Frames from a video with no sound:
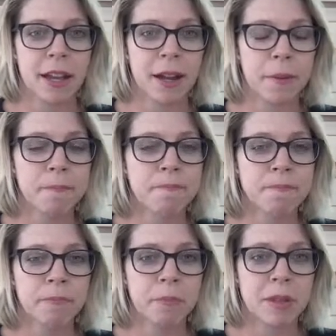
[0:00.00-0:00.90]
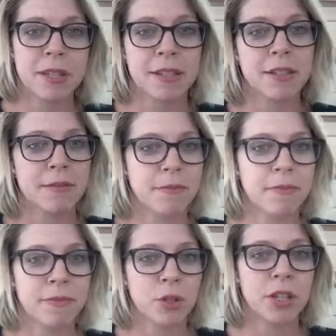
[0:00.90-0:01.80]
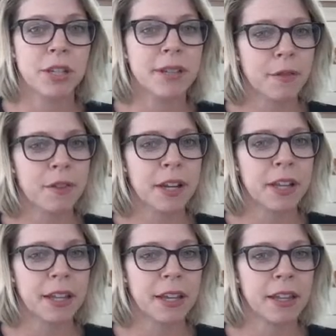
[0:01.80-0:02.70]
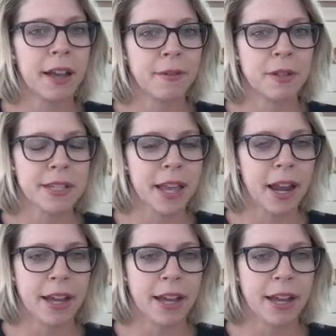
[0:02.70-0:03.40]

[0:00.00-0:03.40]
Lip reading: But she definitely level set